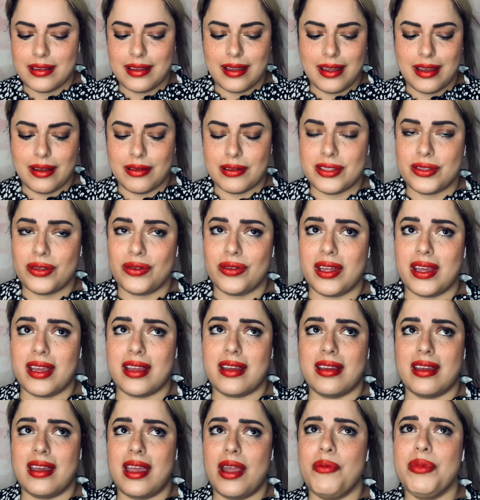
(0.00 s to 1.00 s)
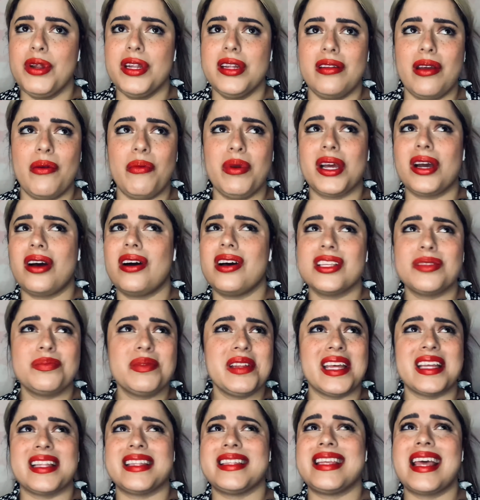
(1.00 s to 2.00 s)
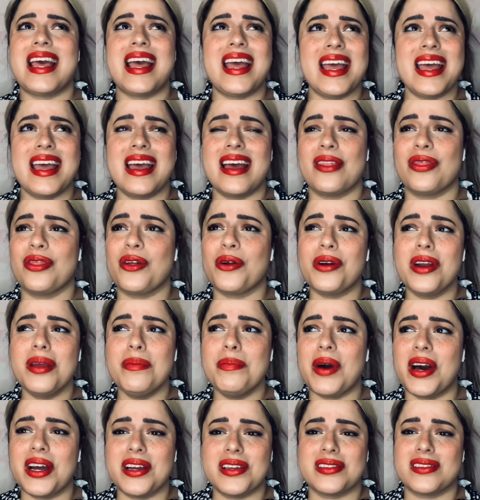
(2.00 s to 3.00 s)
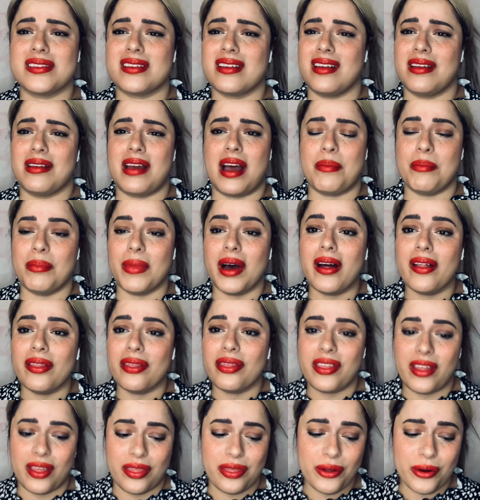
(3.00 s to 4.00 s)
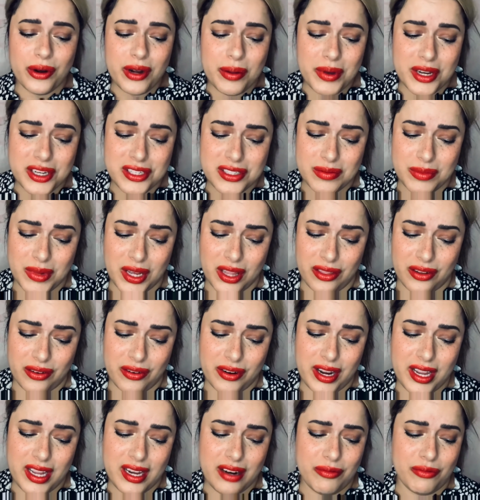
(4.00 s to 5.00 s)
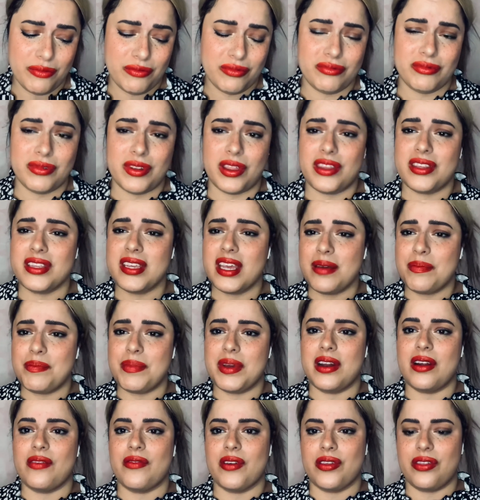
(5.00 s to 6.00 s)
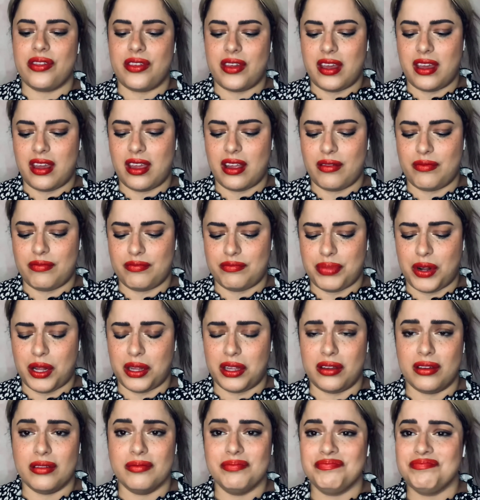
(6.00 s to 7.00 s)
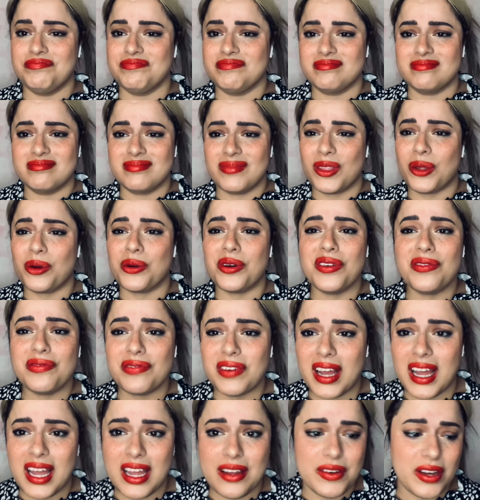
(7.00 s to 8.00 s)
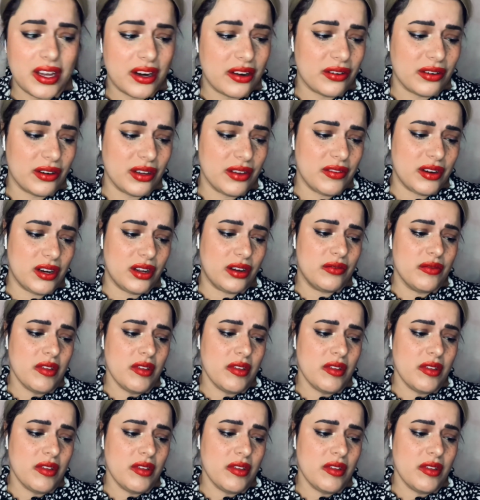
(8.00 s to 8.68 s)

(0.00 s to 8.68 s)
So like it would cost me like $30 a month, right? With tip and everything, probably 35, I don't even know.